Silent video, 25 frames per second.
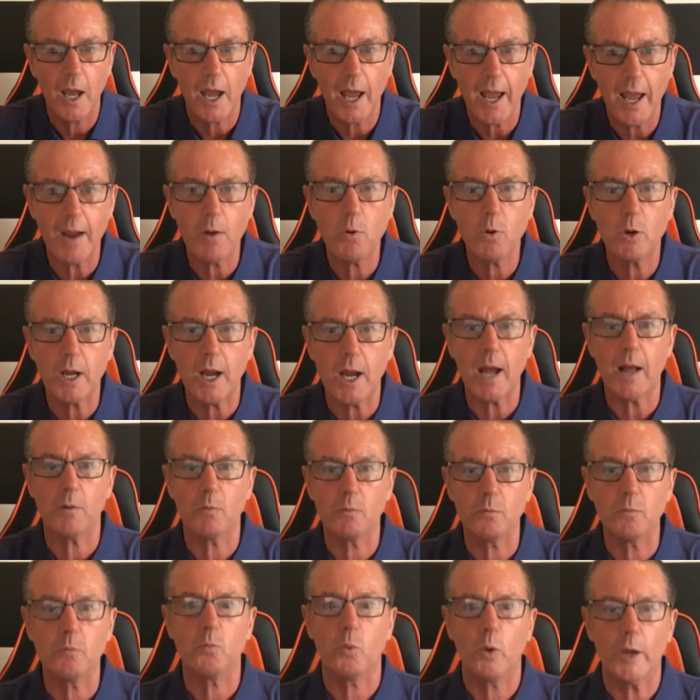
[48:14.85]
How
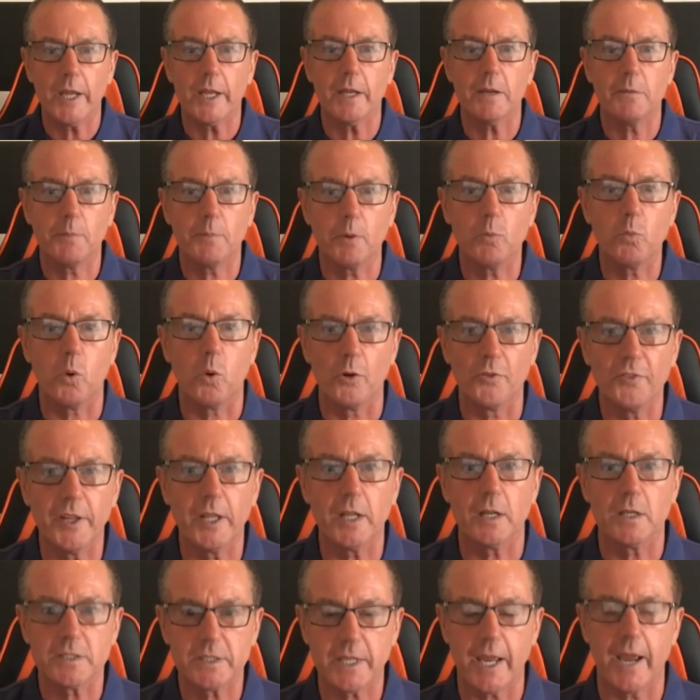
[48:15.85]
can we be
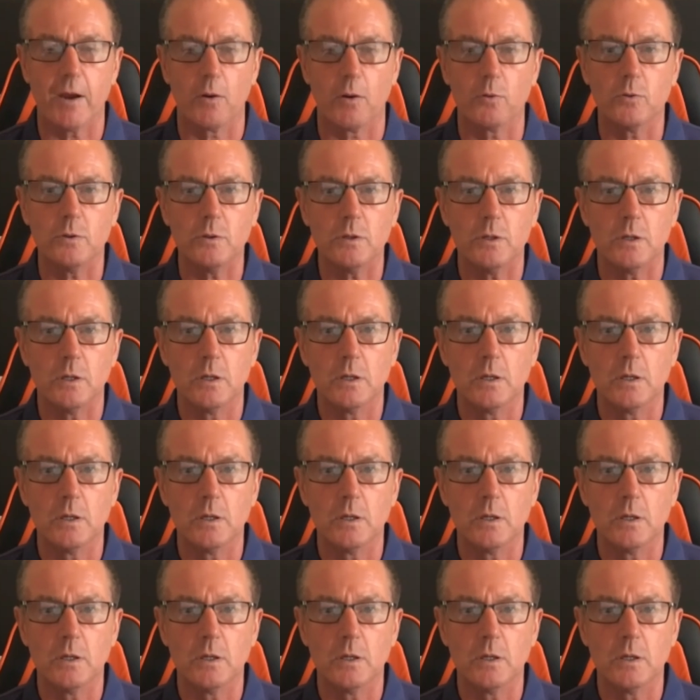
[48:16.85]
1-0 down